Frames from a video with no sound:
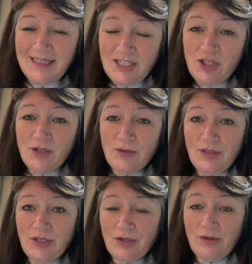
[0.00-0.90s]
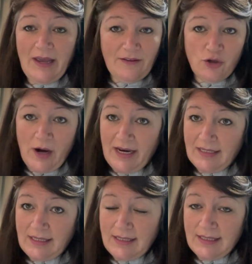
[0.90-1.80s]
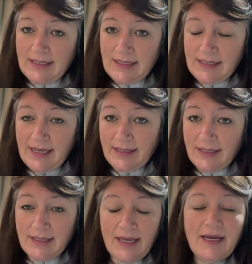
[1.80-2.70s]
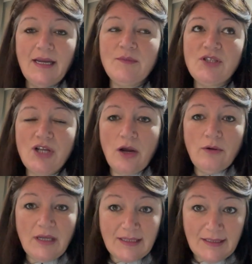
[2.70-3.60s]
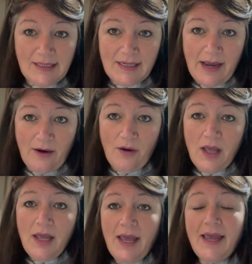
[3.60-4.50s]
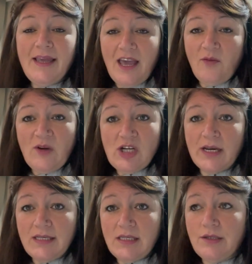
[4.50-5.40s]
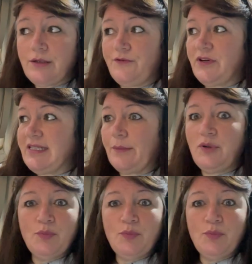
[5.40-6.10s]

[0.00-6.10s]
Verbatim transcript: choose to get the trains into the city centres, and I am so glad I did now. It gave me a chance to, for example,